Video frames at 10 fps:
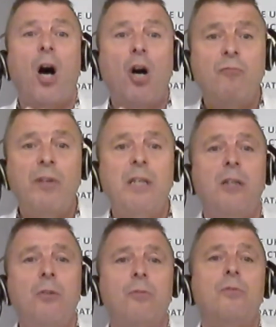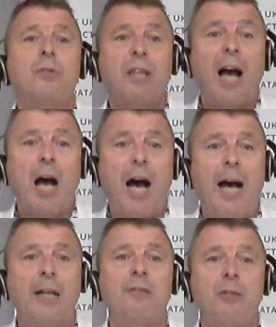are reused
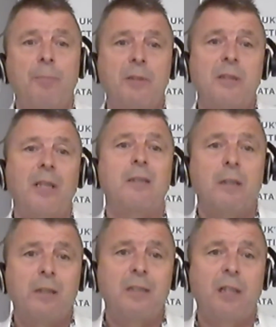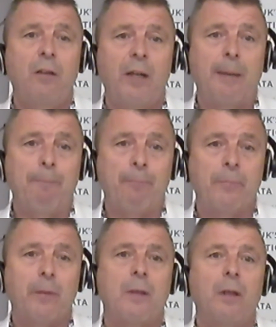100% of the time.
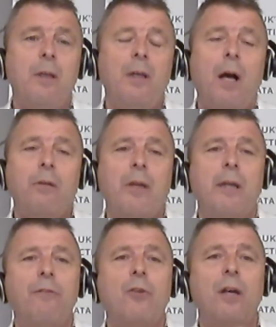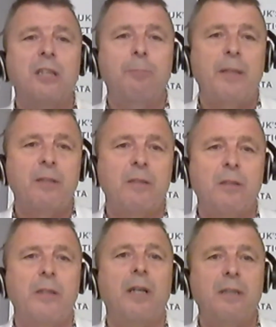Okay, you've got asbestos
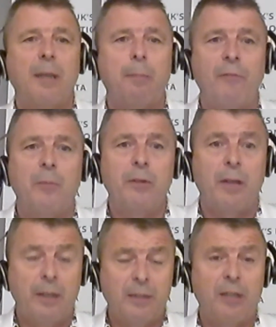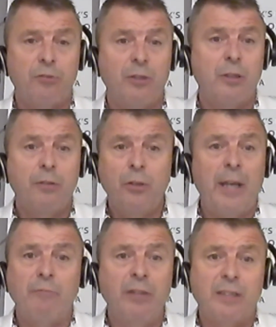in there, some of them, and et cetera. So you've got to
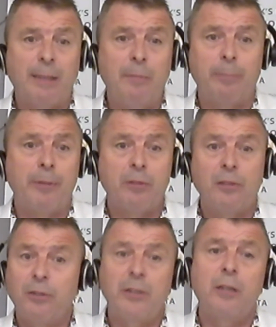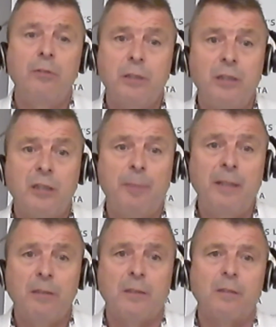get rid of some of the buildings because they're using
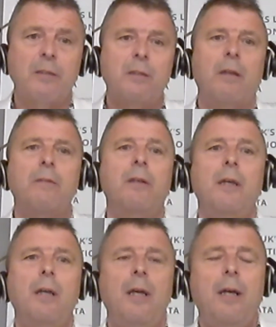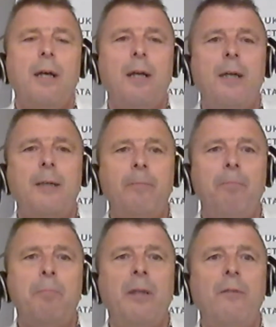asbestos, you know.
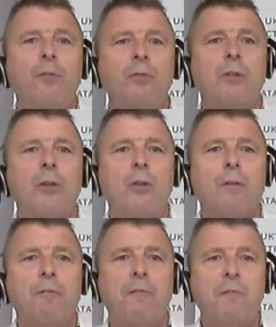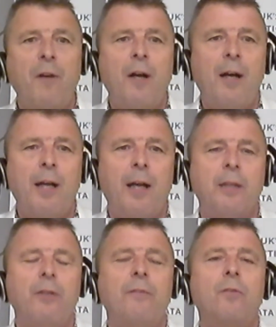But you've also got to look at fire.
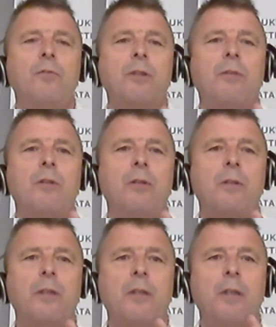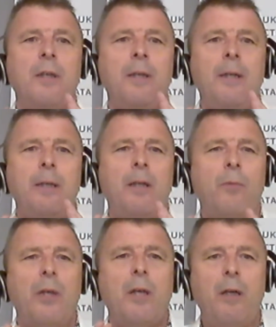You've also got to look at, you know,
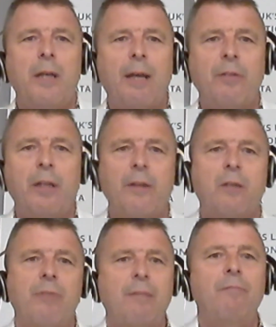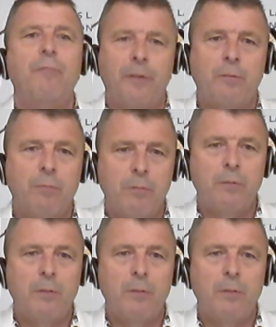we can't have another Grenfell